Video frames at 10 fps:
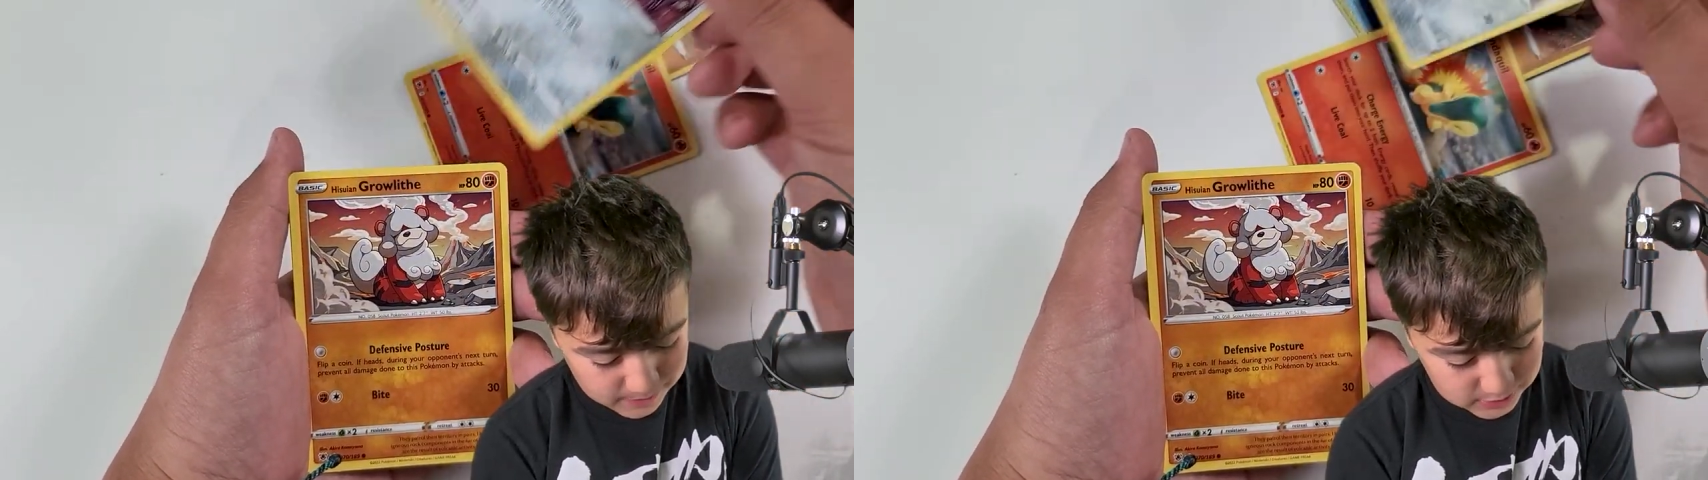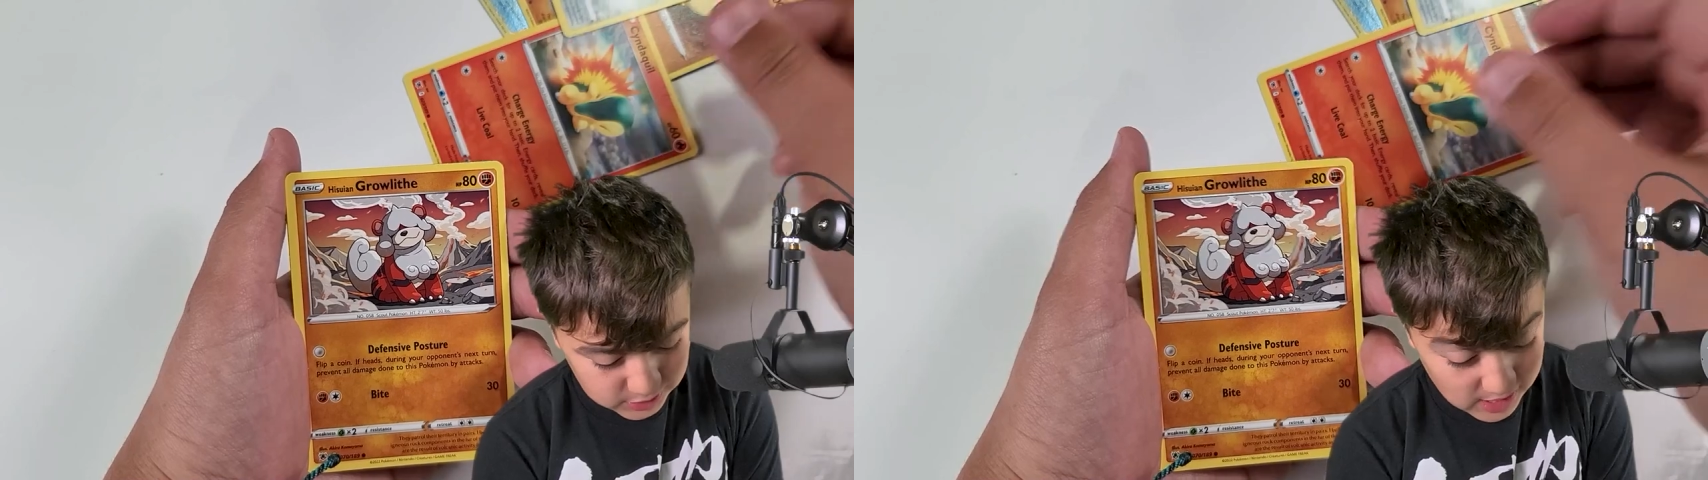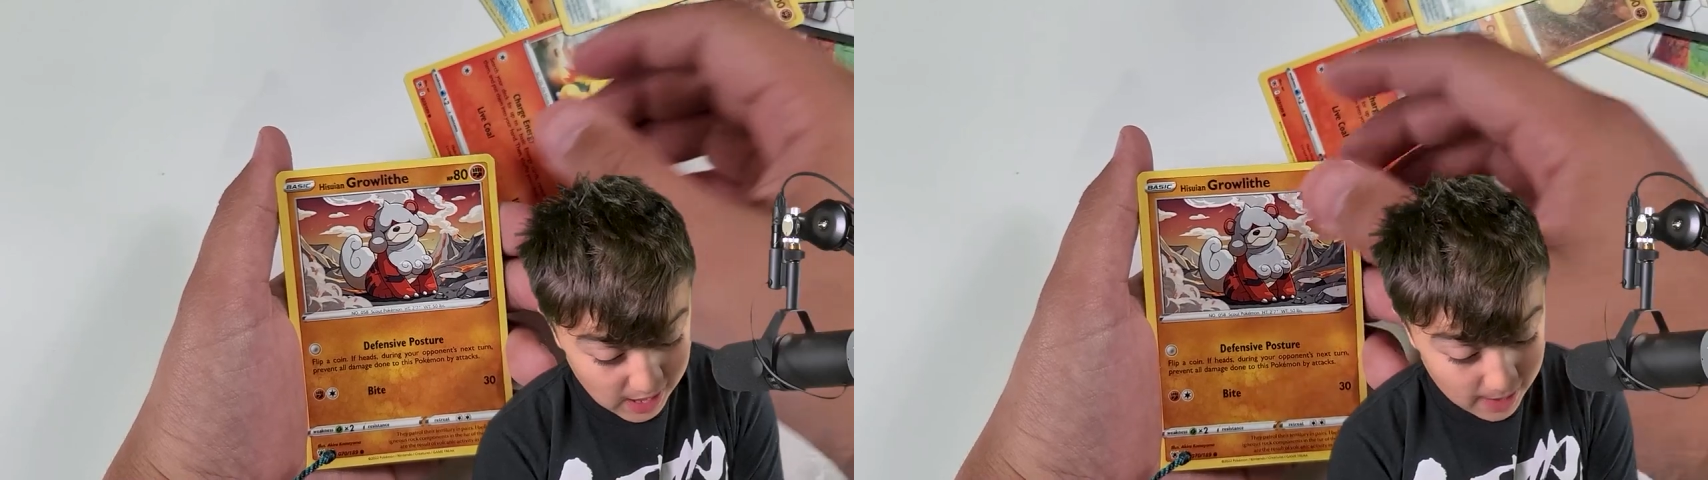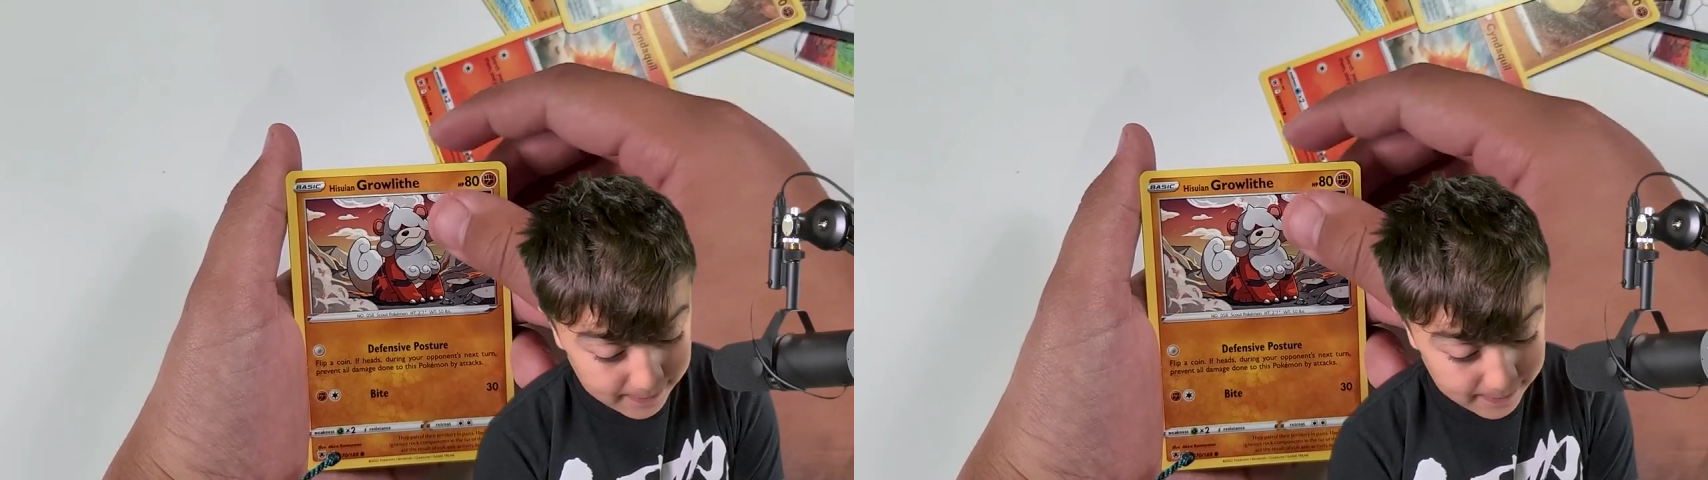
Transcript: Bodger.